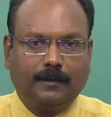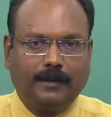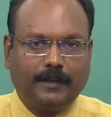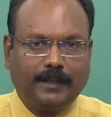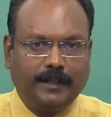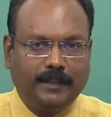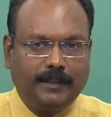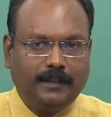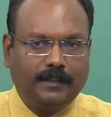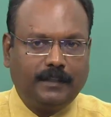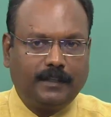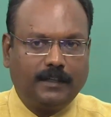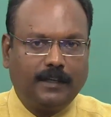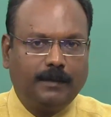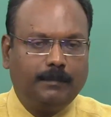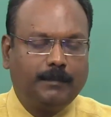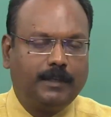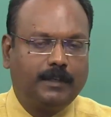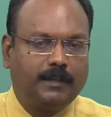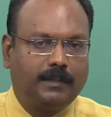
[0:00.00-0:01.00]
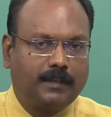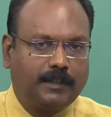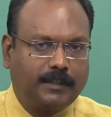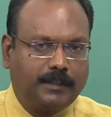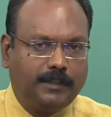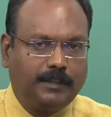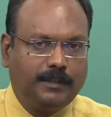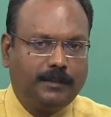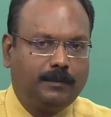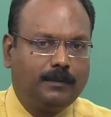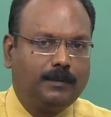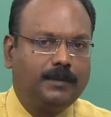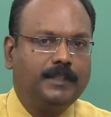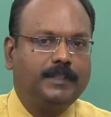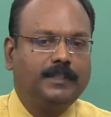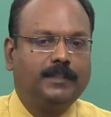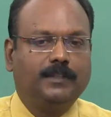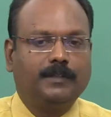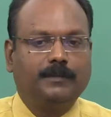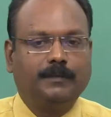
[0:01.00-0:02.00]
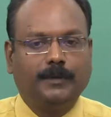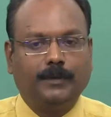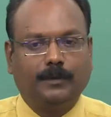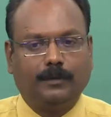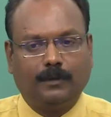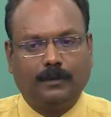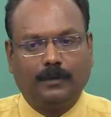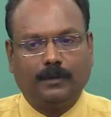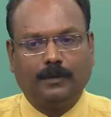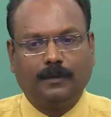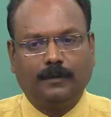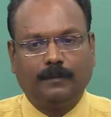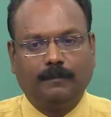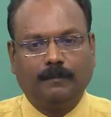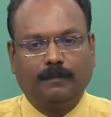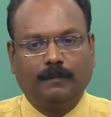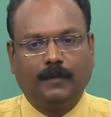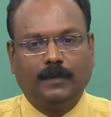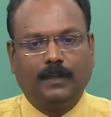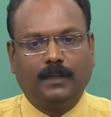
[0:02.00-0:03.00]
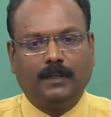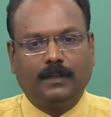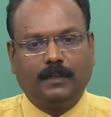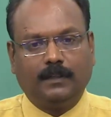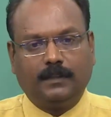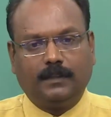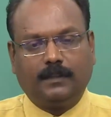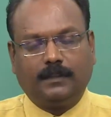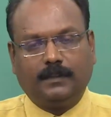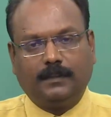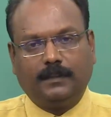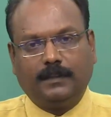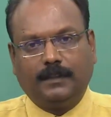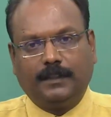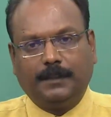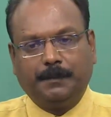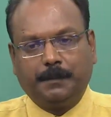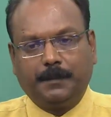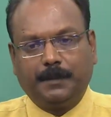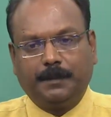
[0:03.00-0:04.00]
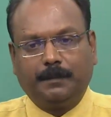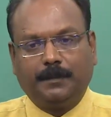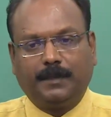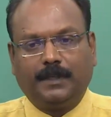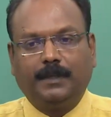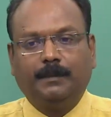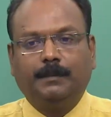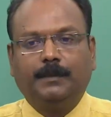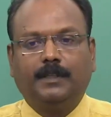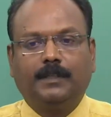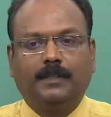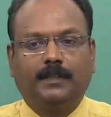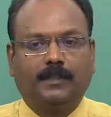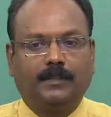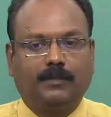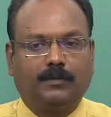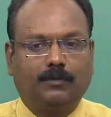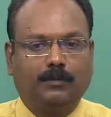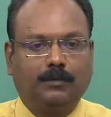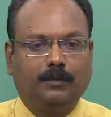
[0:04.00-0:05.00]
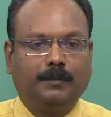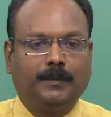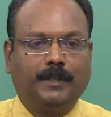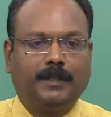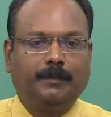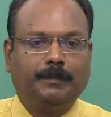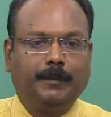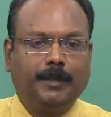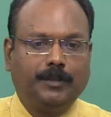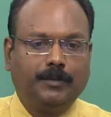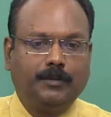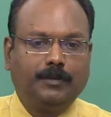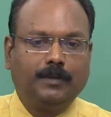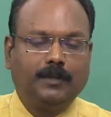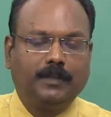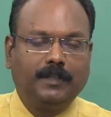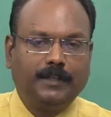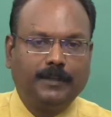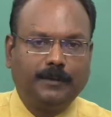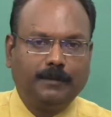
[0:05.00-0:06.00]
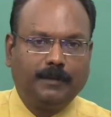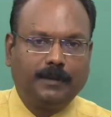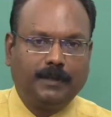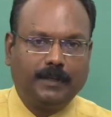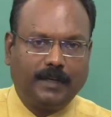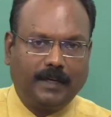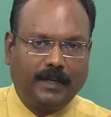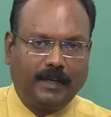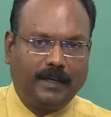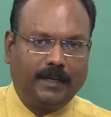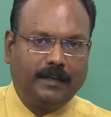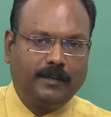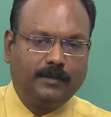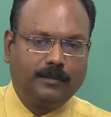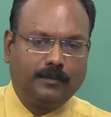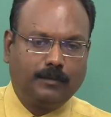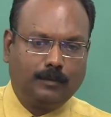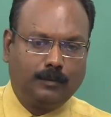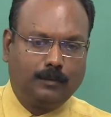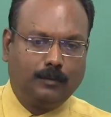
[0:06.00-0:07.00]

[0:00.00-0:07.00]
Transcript: or in time and rushing to the interview hall. Just keep some time in the restroom and make sure that your hair is